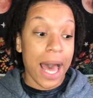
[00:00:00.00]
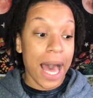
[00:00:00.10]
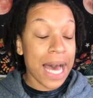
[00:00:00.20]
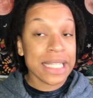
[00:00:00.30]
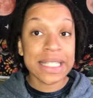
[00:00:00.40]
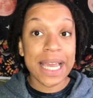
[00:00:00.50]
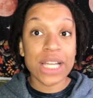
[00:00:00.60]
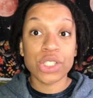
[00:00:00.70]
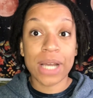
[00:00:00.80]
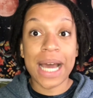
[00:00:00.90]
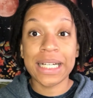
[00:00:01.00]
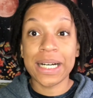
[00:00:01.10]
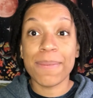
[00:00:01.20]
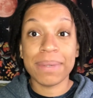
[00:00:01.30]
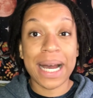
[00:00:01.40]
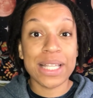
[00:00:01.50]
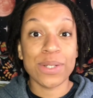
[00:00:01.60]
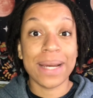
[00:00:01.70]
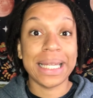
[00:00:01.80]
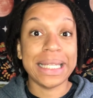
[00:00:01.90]
I say try to apply
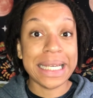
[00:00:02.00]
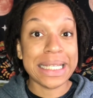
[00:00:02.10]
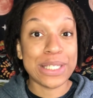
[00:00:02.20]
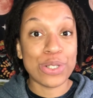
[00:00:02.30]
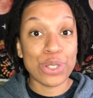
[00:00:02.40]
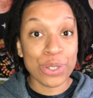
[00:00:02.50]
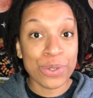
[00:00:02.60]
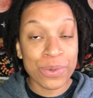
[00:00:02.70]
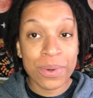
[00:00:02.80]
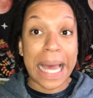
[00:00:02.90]
to at least two.